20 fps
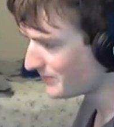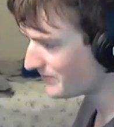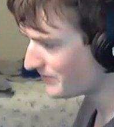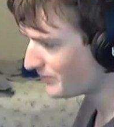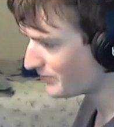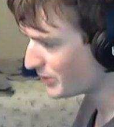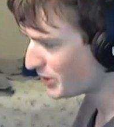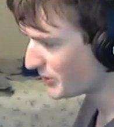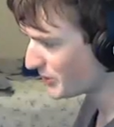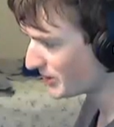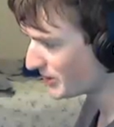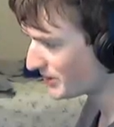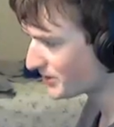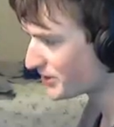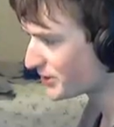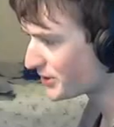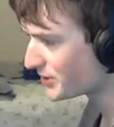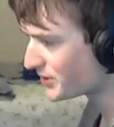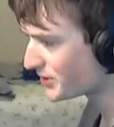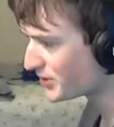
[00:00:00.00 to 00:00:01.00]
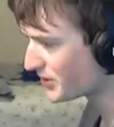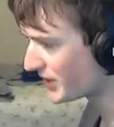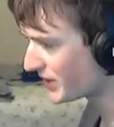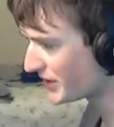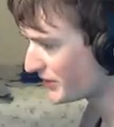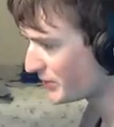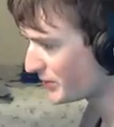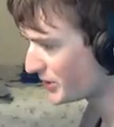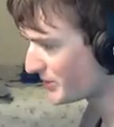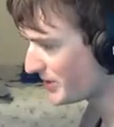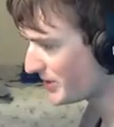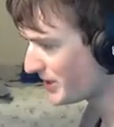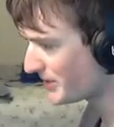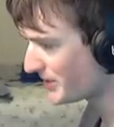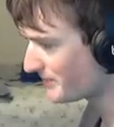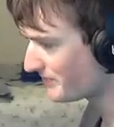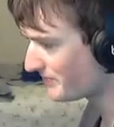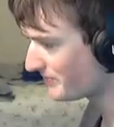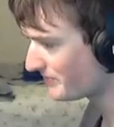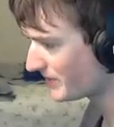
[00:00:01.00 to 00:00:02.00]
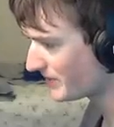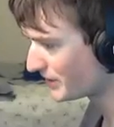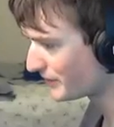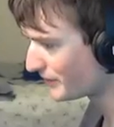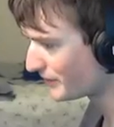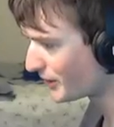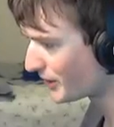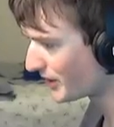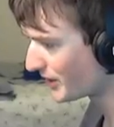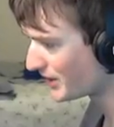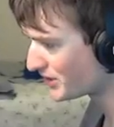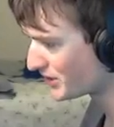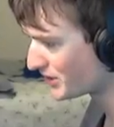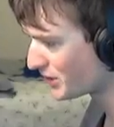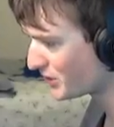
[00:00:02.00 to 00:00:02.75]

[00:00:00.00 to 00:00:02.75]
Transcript: what you want to do is you kind of want to be on the far edge,